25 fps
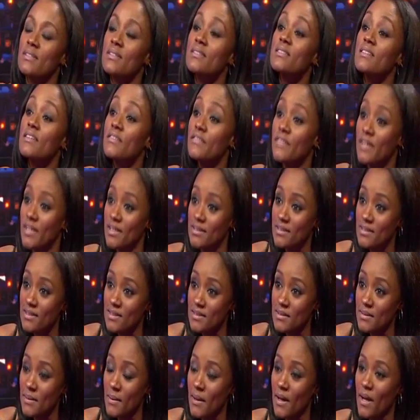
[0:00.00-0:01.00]
is
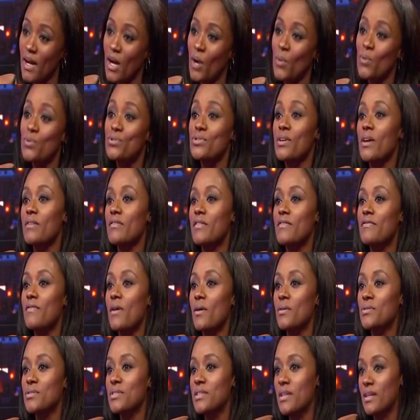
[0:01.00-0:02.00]
events. I also have a
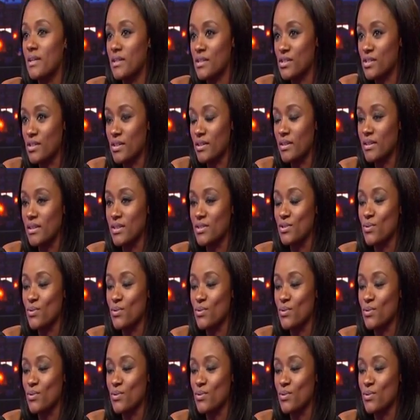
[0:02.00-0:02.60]
foundation.